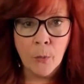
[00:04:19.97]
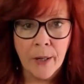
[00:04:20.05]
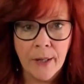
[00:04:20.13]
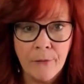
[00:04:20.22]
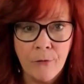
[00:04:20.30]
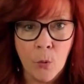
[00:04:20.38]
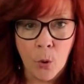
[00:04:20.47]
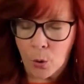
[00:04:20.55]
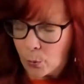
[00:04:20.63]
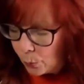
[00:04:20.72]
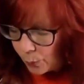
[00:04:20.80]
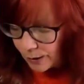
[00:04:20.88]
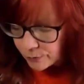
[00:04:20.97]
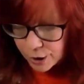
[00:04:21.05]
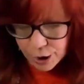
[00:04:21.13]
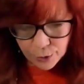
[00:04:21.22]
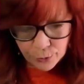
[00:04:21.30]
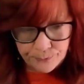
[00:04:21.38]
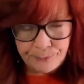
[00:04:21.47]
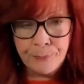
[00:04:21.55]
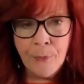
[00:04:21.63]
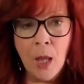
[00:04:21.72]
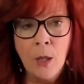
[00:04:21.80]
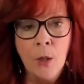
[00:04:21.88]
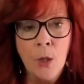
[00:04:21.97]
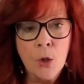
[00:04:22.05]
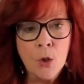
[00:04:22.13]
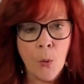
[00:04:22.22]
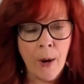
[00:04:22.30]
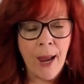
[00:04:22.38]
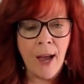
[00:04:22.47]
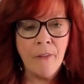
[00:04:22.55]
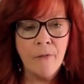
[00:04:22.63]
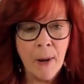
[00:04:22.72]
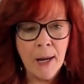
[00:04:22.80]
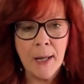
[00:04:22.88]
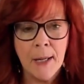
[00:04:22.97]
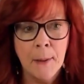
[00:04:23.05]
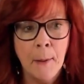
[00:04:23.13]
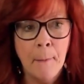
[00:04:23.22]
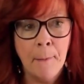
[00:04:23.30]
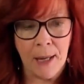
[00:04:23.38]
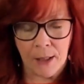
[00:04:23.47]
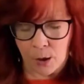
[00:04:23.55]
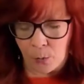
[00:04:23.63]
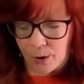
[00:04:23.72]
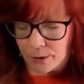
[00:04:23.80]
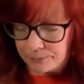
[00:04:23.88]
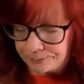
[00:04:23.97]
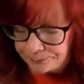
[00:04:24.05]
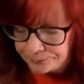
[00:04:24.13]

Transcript: ready for round 2. So I have my banding wheel.